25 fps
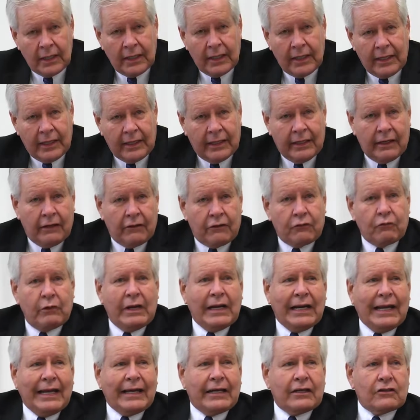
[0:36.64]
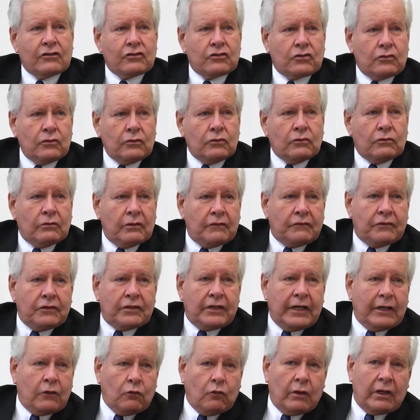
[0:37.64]
And in a three-legged stool, if you
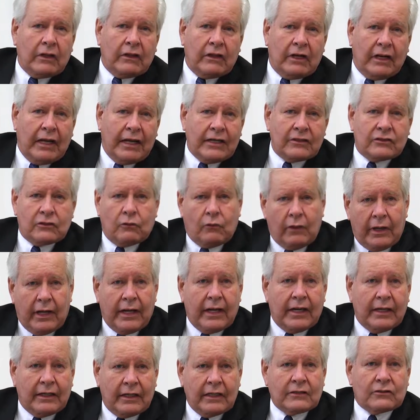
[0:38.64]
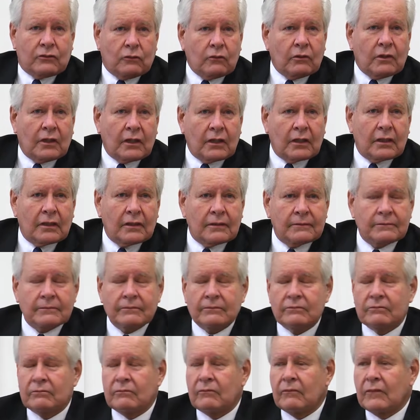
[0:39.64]
take one of the legs away, it doesn't work.
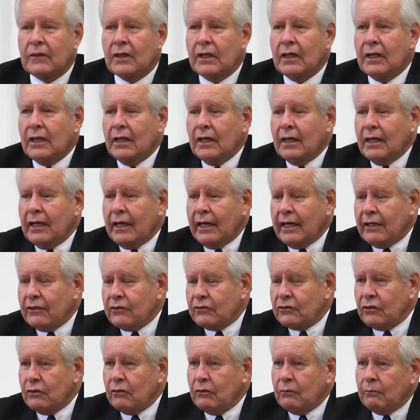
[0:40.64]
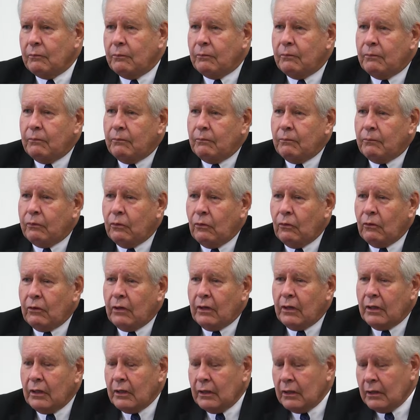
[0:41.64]
And so
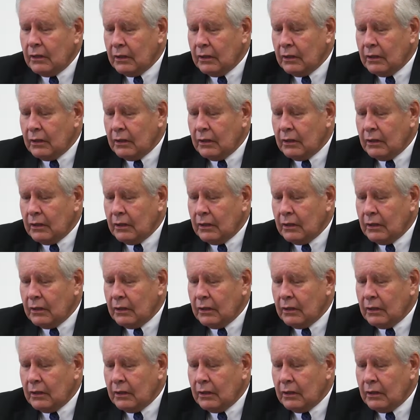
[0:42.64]
poor